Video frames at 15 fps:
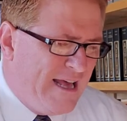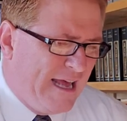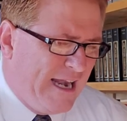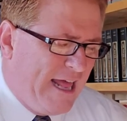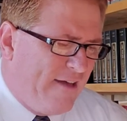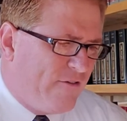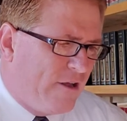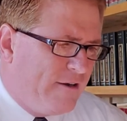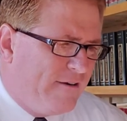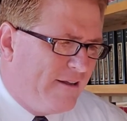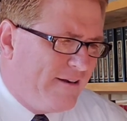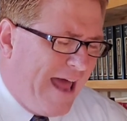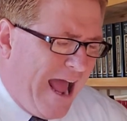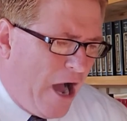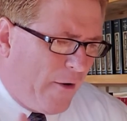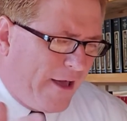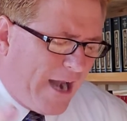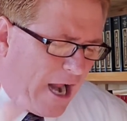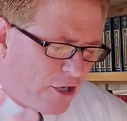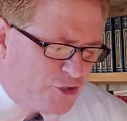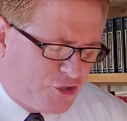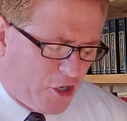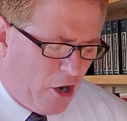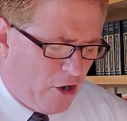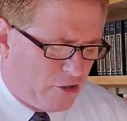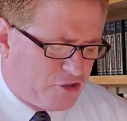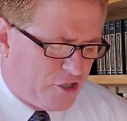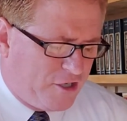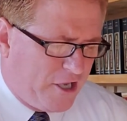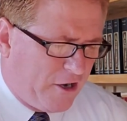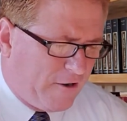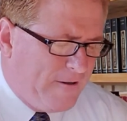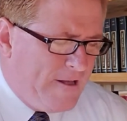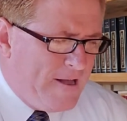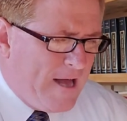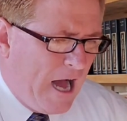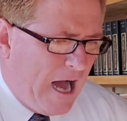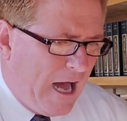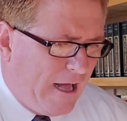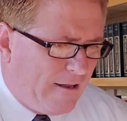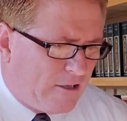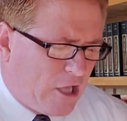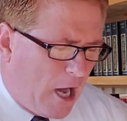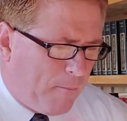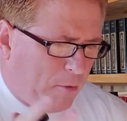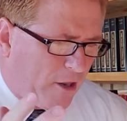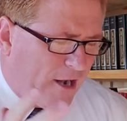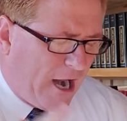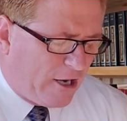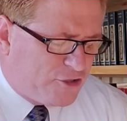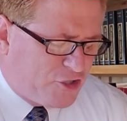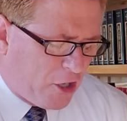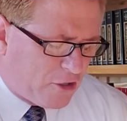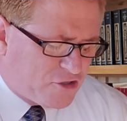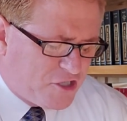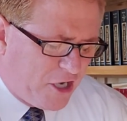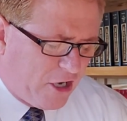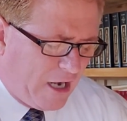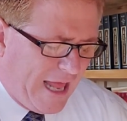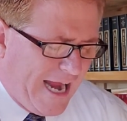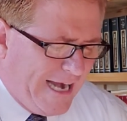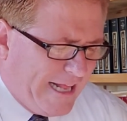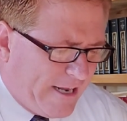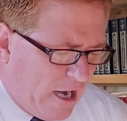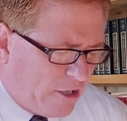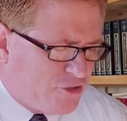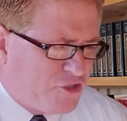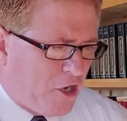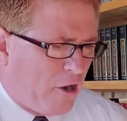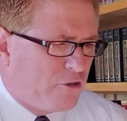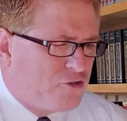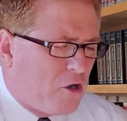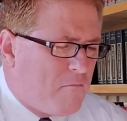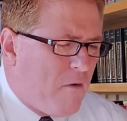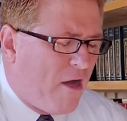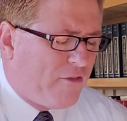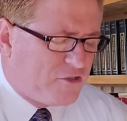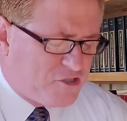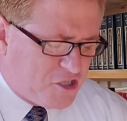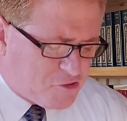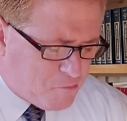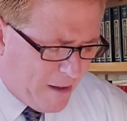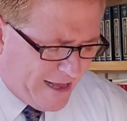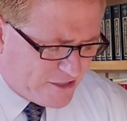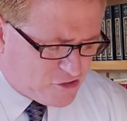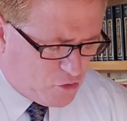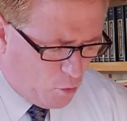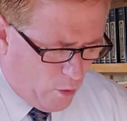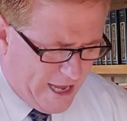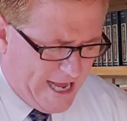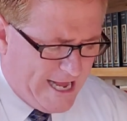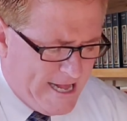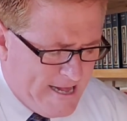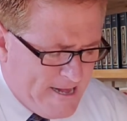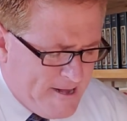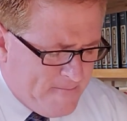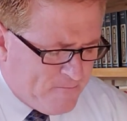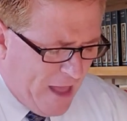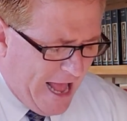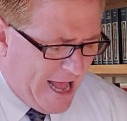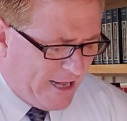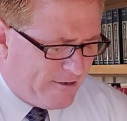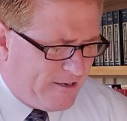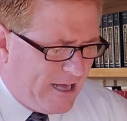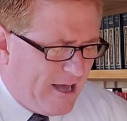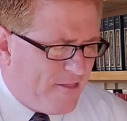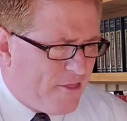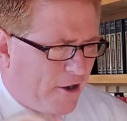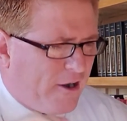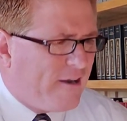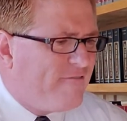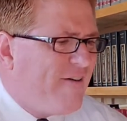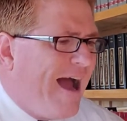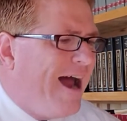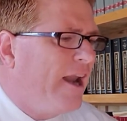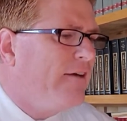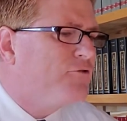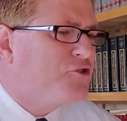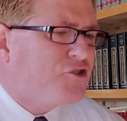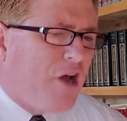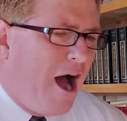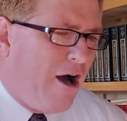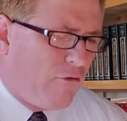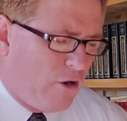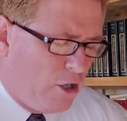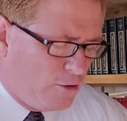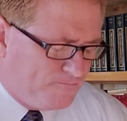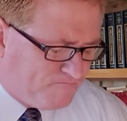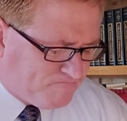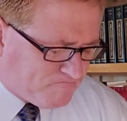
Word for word: and even now in our church, a dear uh, couple in our church, dear lady in our church, her mother's just passed away, and uh, they're in a valley of sorrow.